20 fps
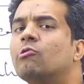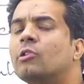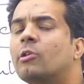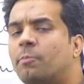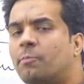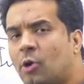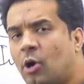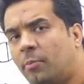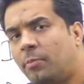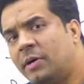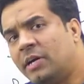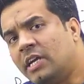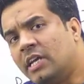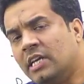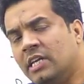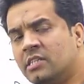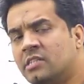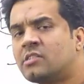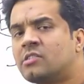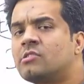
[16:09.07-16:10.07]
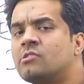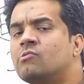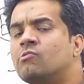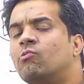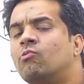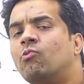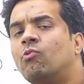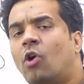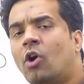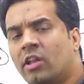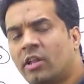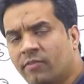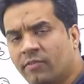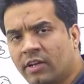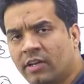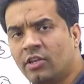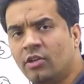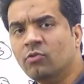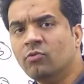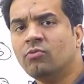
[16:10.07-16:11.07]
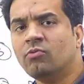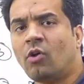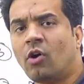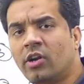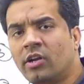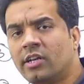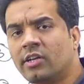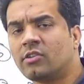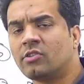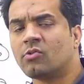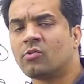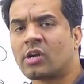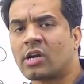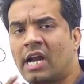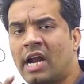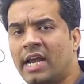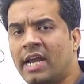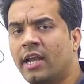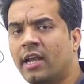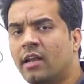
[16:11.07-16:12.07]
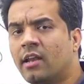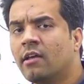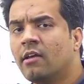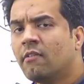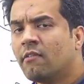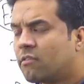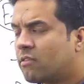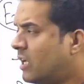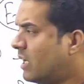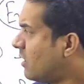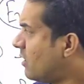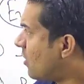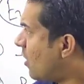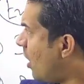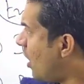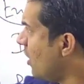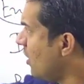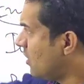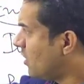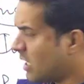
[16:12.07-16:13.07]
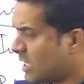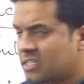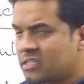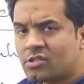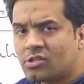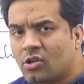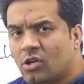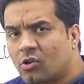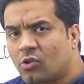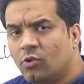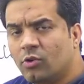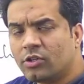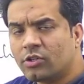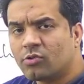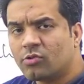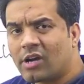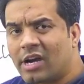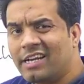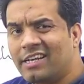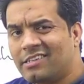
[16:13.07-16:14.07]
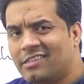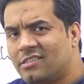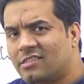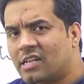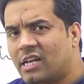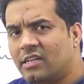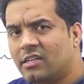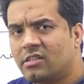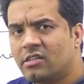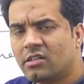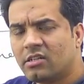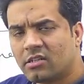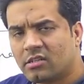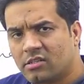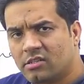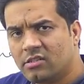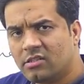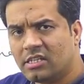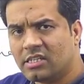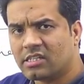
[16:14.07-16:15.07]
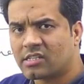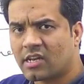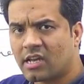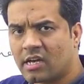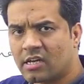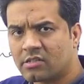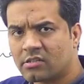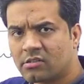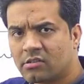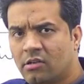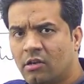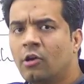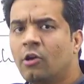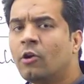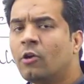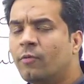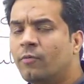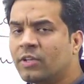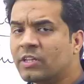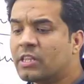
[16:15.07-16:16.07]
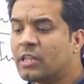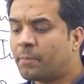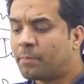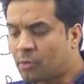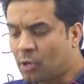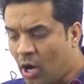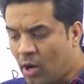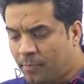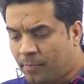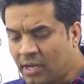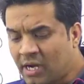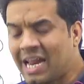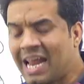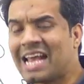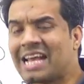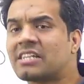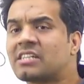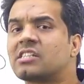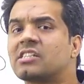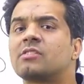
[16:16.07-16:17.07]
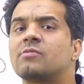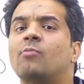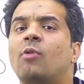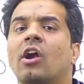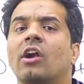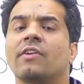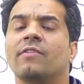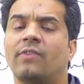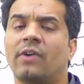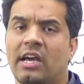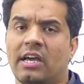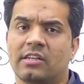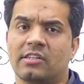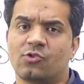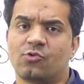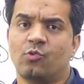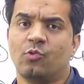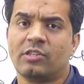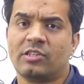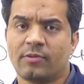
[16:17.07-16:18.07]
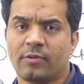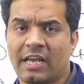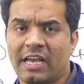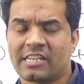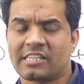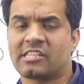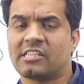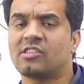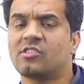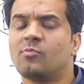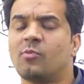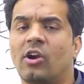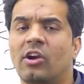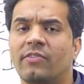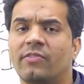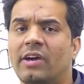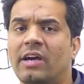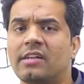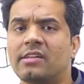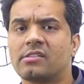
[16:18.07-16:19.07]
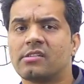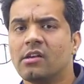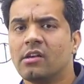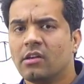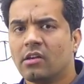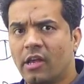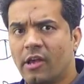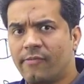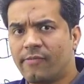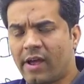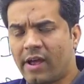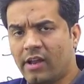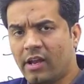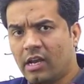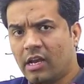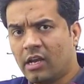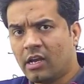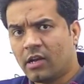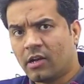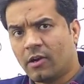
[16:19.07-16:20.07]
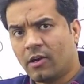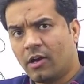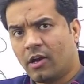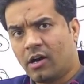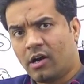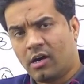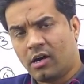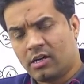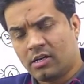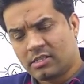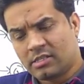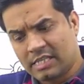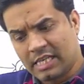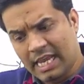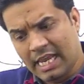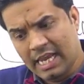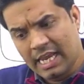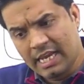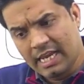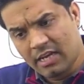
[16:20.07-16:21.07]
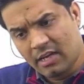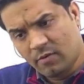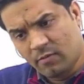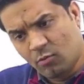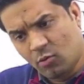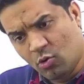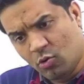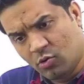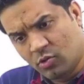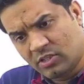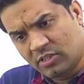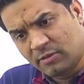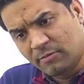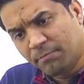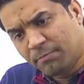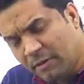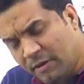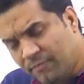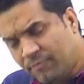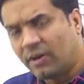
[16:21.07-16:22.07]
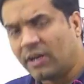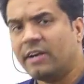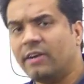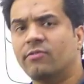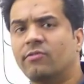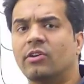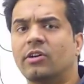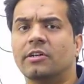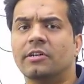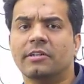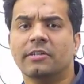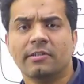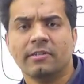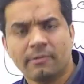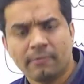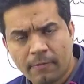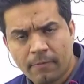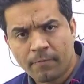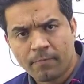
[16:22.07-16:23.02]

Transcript: The properties, whatever you wanted to write, that all things you are going to write inside this class with the proper access modifiers. Which access modifiers, if I'll say in more simplified word,